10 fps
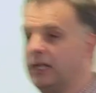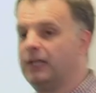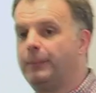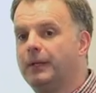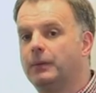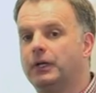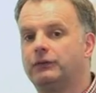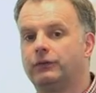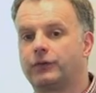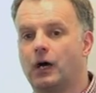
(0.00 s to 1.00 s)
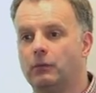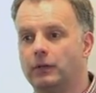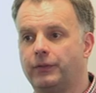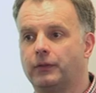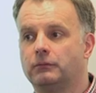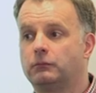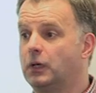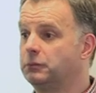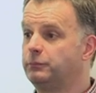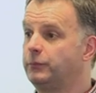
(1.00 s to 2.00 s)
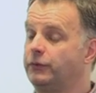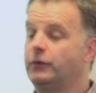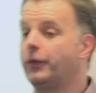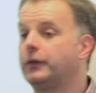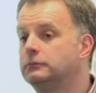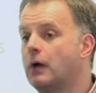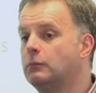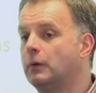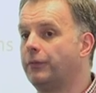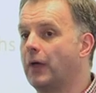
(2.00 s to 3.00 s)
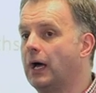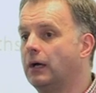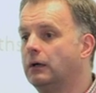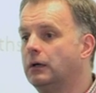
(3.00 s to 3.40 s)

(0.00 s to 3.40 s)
need a bit of money to start with. Well, there's nothing wrong with that,